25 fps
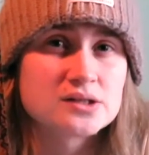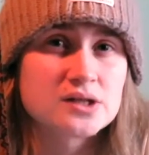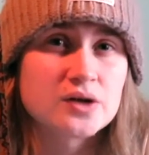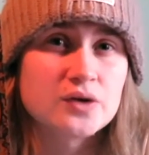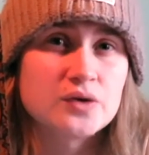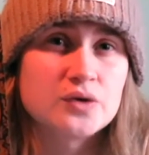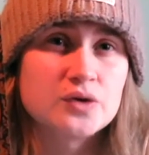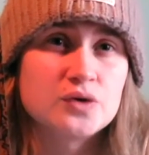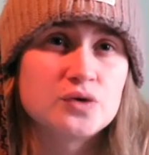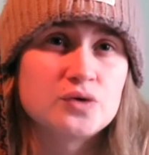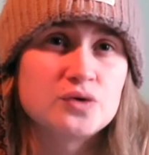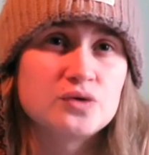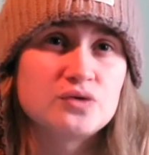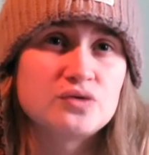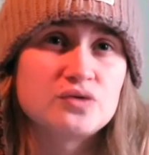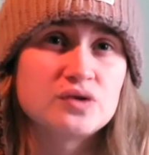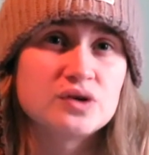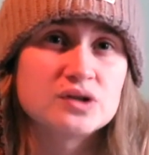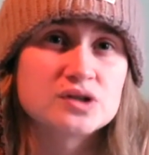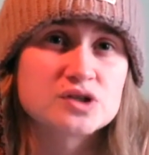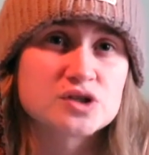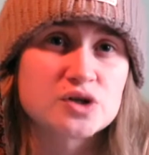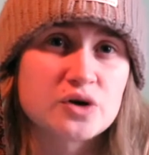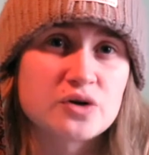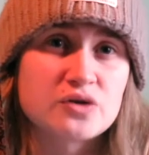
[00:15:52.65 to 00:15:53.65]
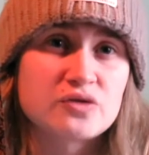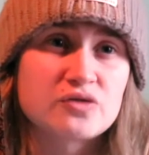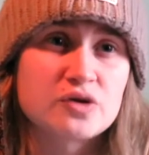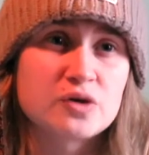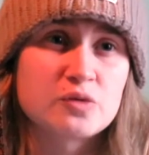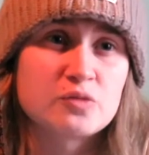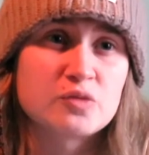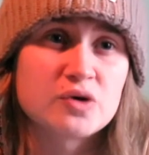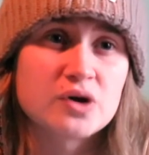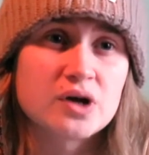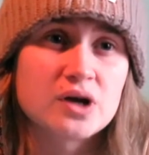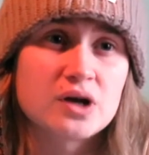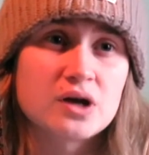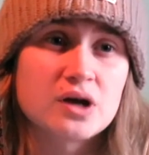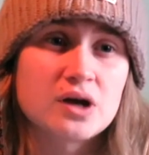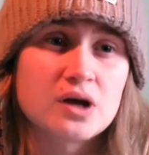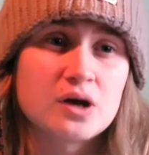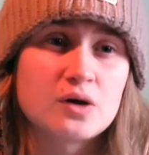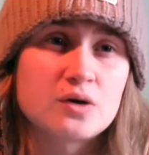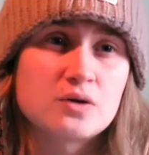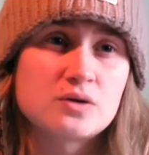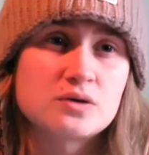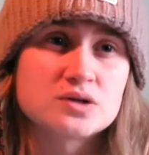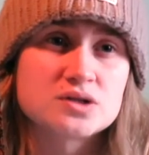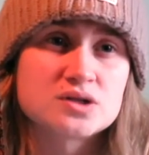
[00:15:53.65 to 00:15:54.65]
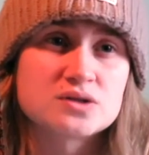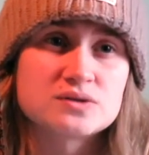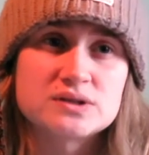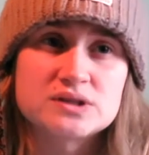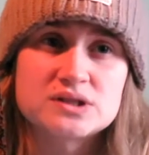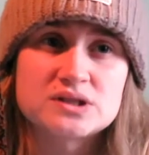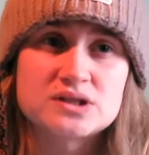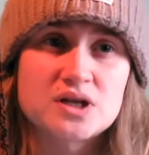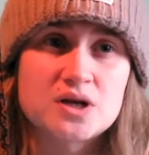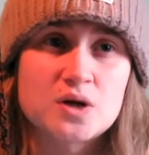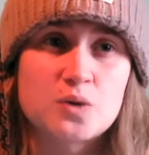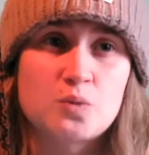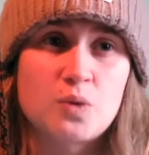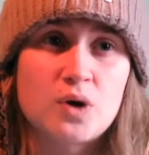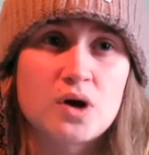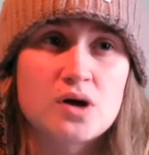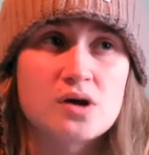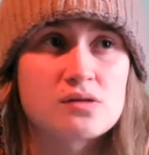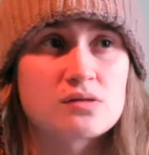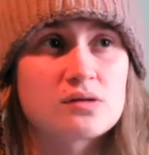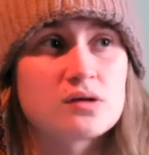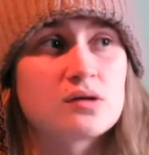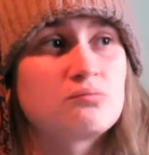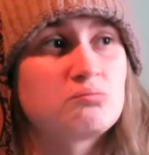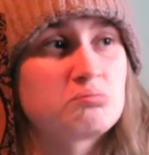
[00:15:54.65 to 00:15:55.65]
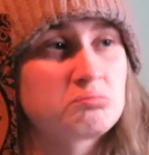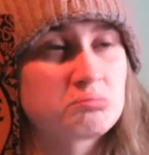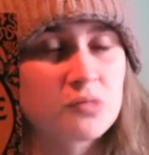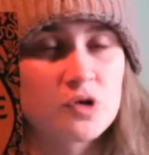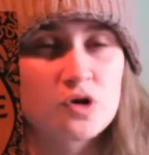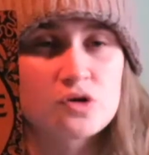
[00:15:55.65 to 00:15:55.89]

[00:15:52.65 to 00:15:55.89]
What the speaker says: and you do feel sorry for her, but also in the same way you think,